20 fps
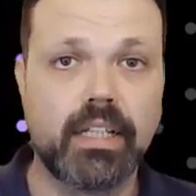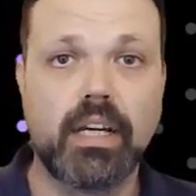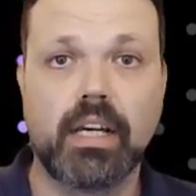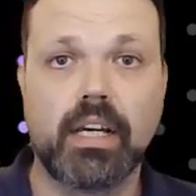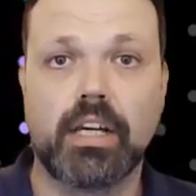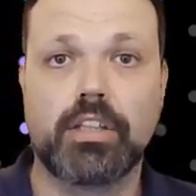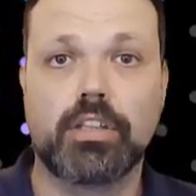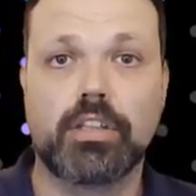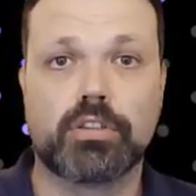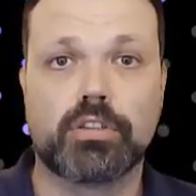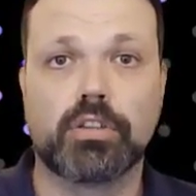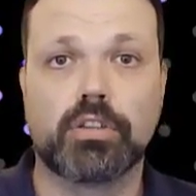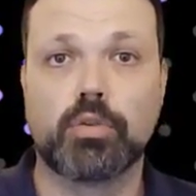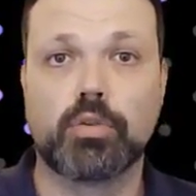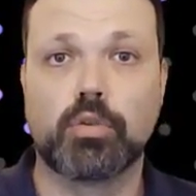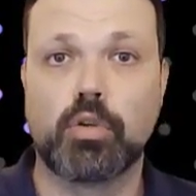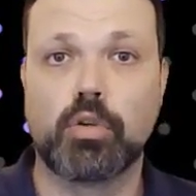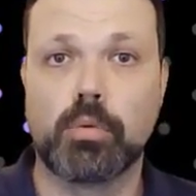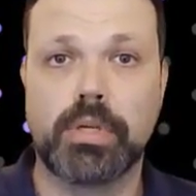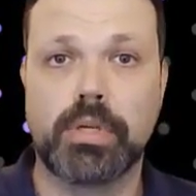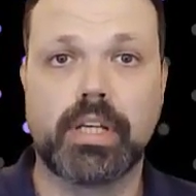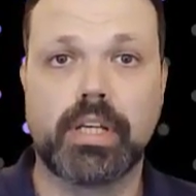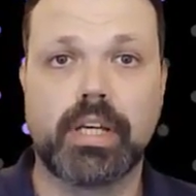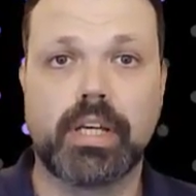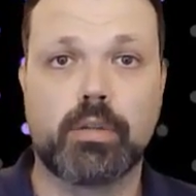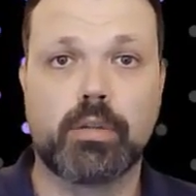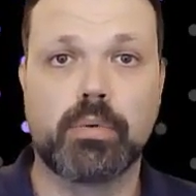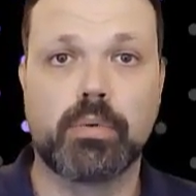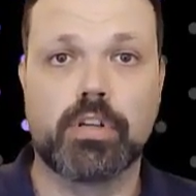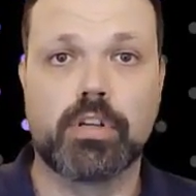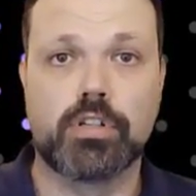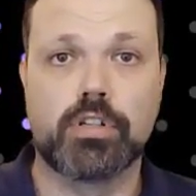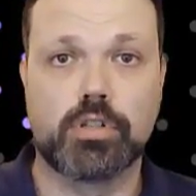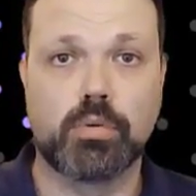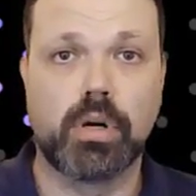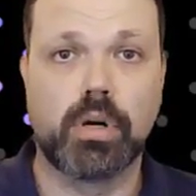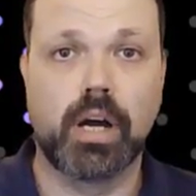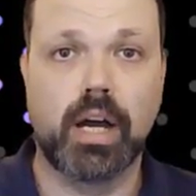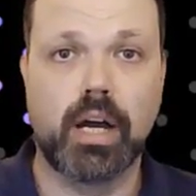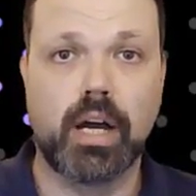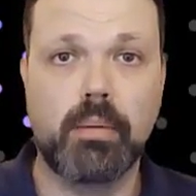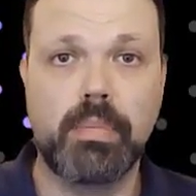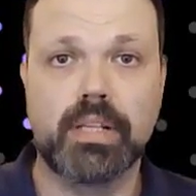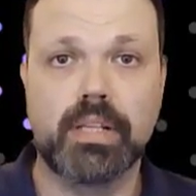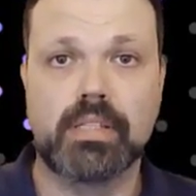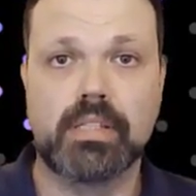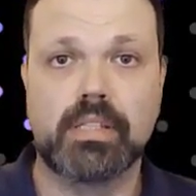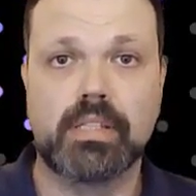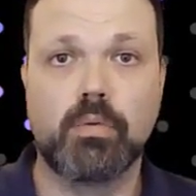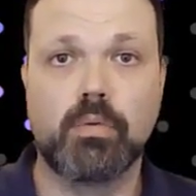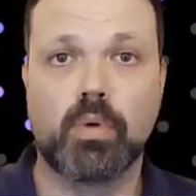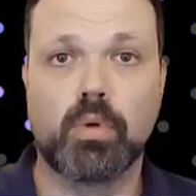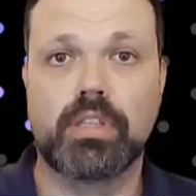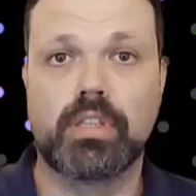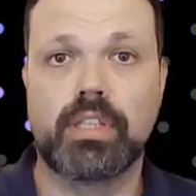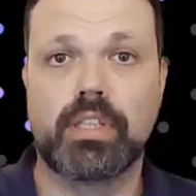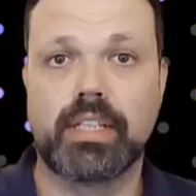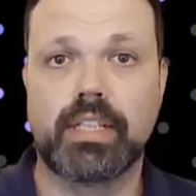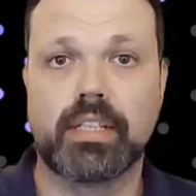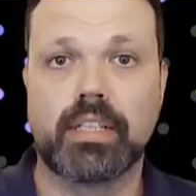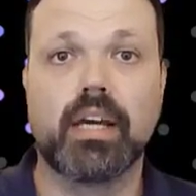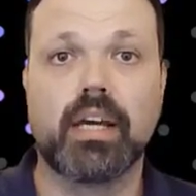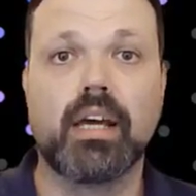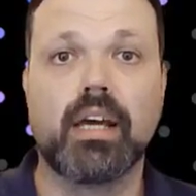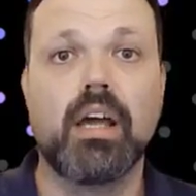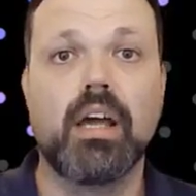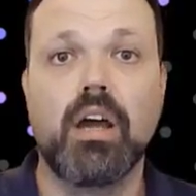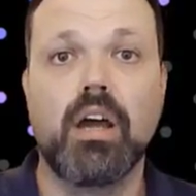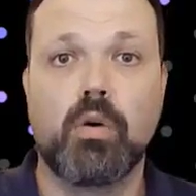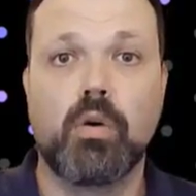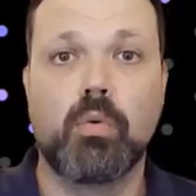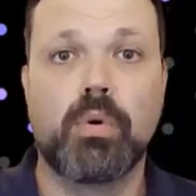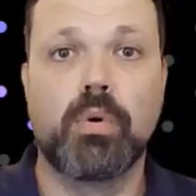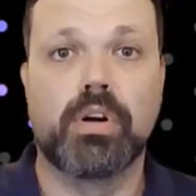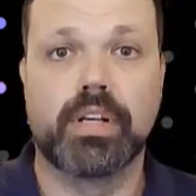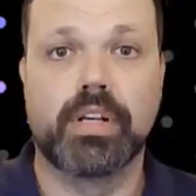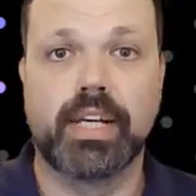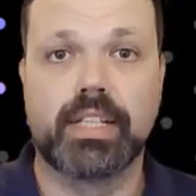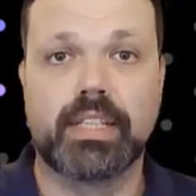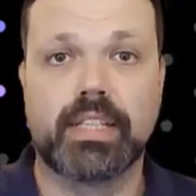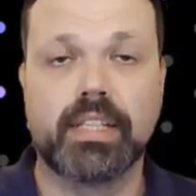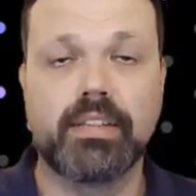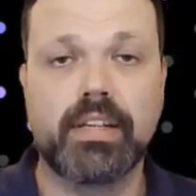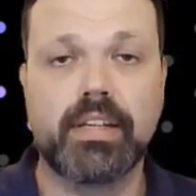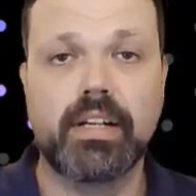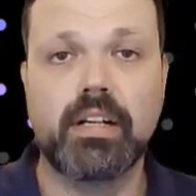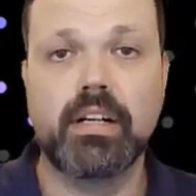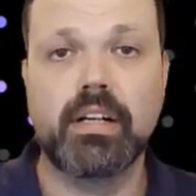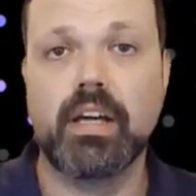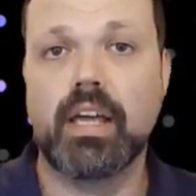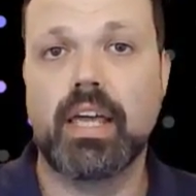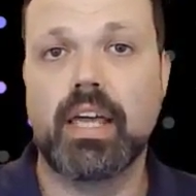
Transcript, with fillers: in order to communicate with Azure Hub and see what data we are getting there.